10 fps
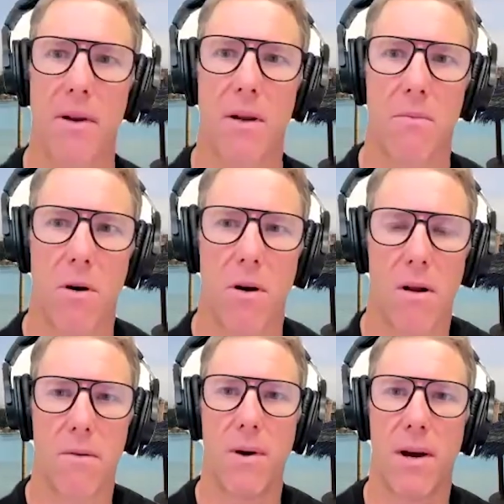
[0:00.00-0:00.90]
in a
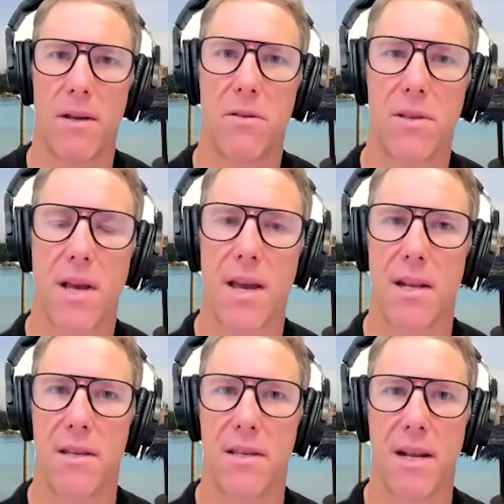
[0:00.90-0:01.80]
world where
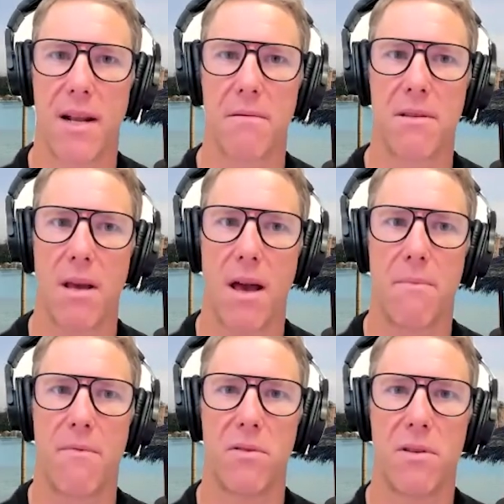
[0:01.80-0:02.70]
society set us
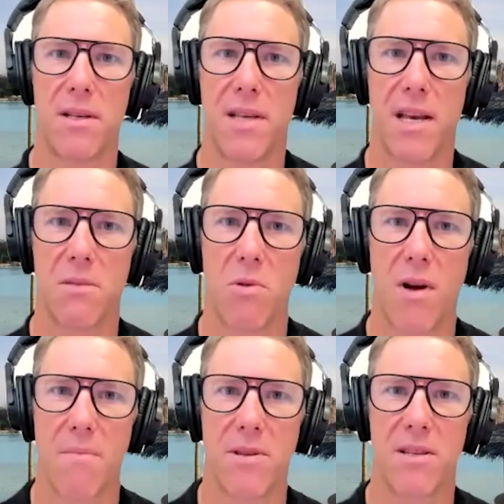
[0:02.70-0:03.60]
up for success.
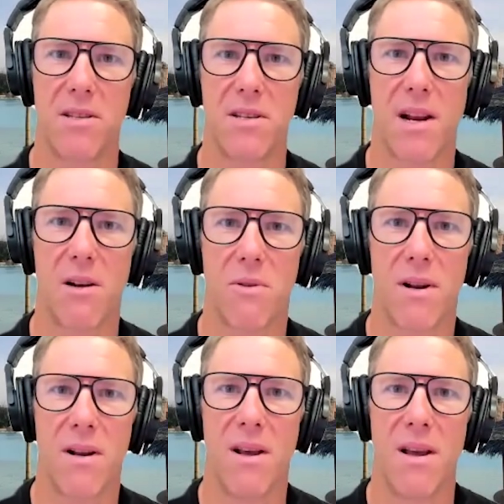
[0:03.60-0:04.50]
Perhaps as
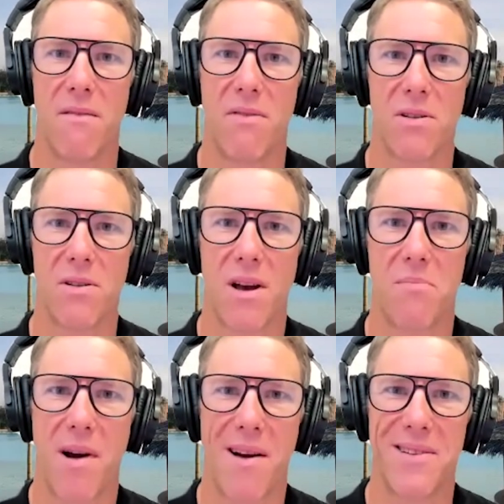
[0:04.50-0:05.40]
children, first our
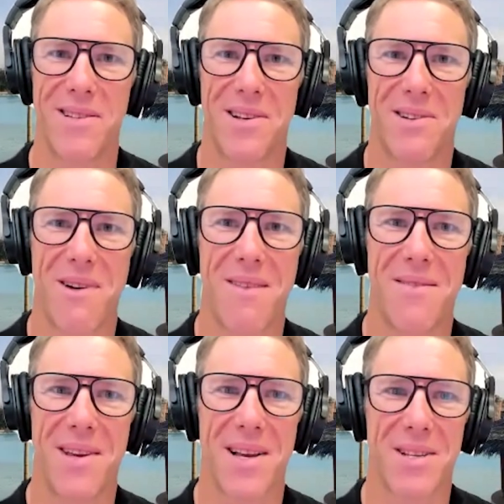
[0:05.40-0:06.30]
parents are
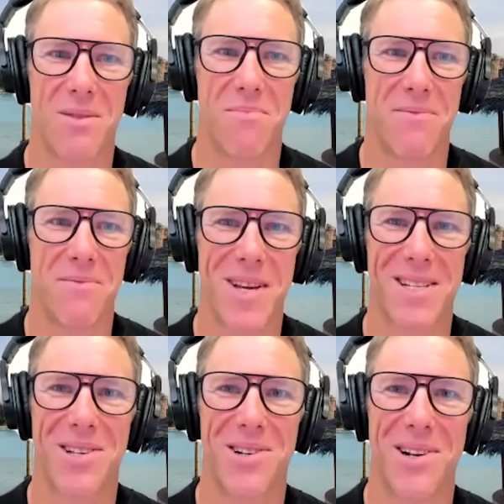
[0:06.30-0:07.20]
driving us, hoping we
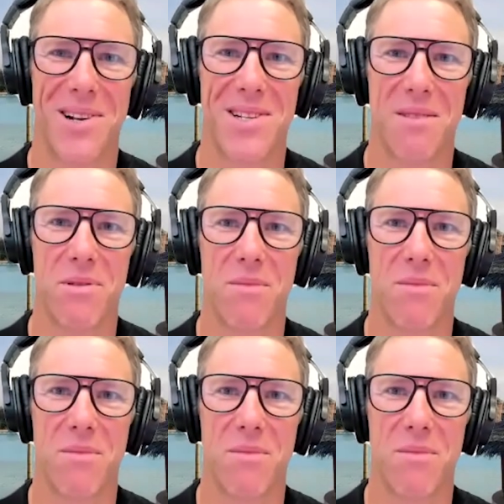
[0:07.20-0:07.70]
get scholarships